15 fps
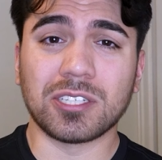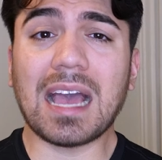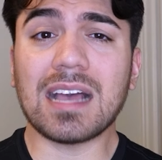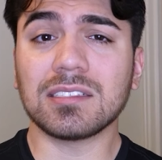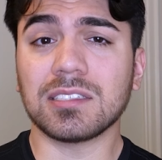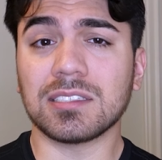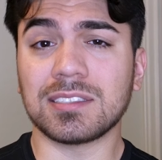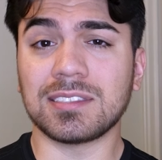
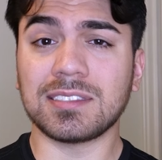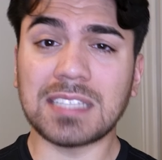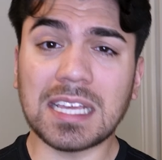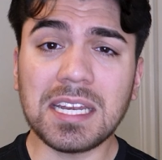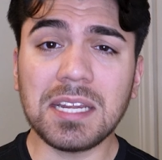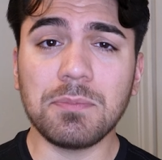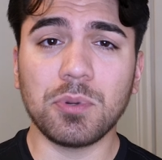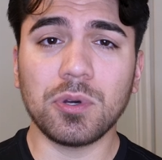as a
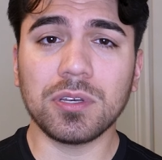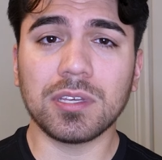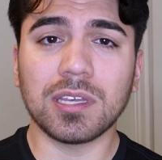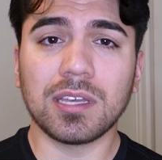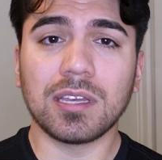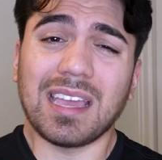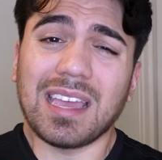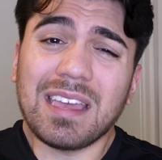setting book,
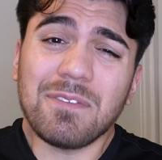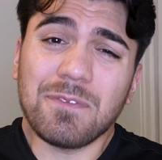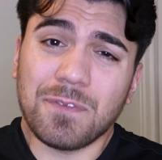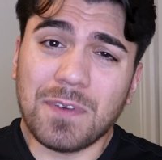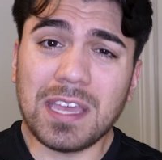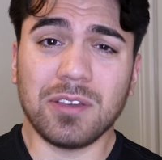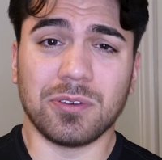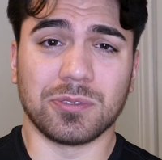it
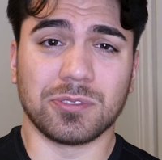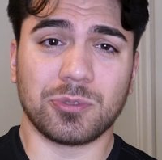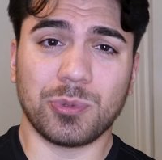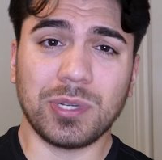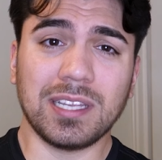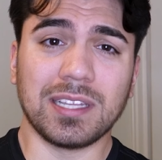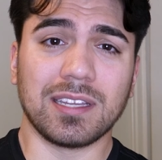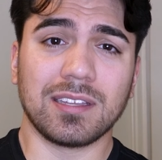fails,
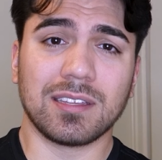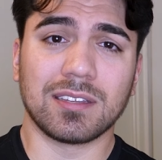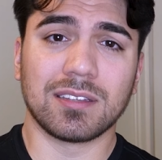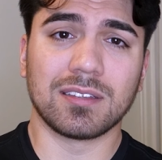really.